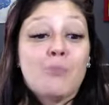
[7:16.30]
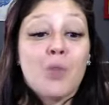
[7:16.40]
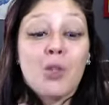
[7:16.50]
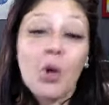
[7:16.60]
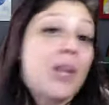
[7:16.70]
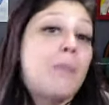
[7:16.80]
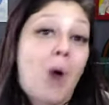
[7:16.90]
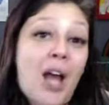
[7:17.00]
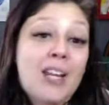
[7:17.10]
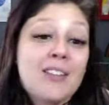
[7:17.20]
looking
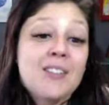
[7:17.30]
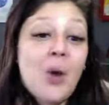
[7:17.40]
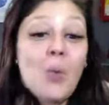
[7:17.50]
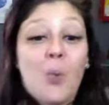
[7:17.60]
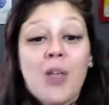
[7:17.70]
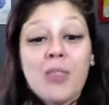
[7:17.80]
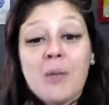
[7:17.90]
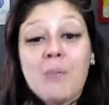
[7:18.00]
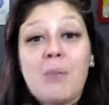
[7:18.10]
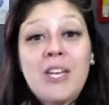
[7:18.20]
bodies with
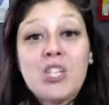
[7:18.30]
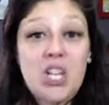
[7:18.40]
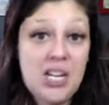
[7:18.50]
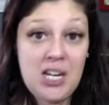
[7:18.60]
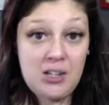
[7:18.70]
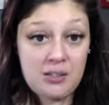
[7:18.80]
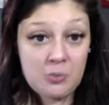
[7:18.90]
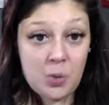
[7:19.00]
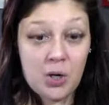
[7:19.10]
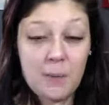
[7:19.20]
binge eating
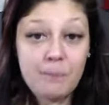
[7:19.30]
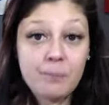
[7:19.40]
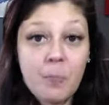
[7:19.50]
disorder.